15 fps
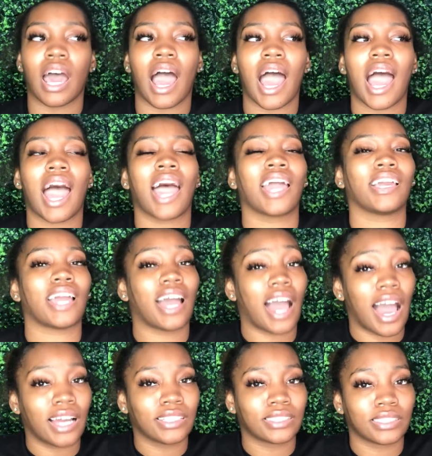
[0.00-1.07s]
I
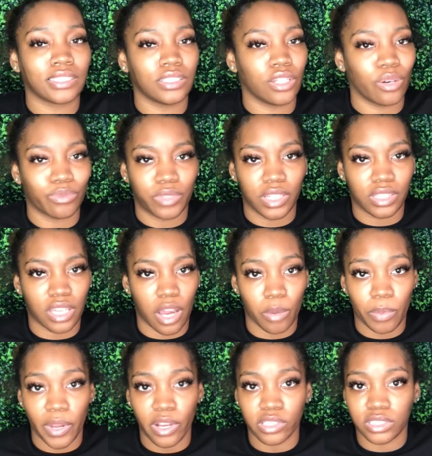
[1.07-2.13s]
honestly don't think that her
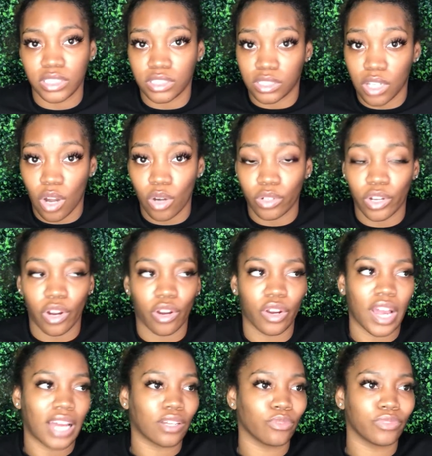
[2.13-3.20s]
parents disowned
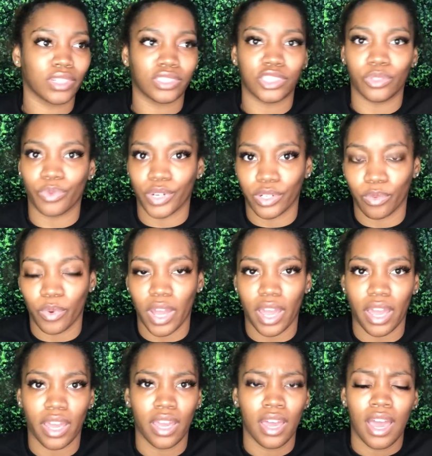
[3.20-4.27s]
her. I don't think she ran
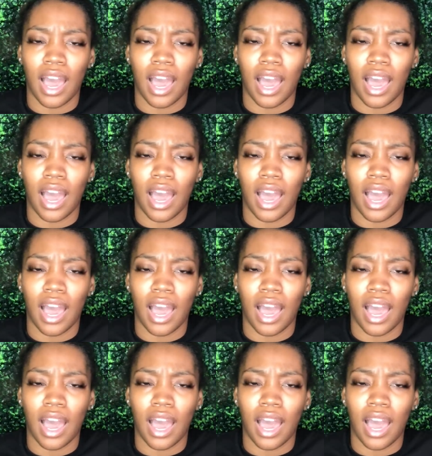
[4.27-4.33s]
away.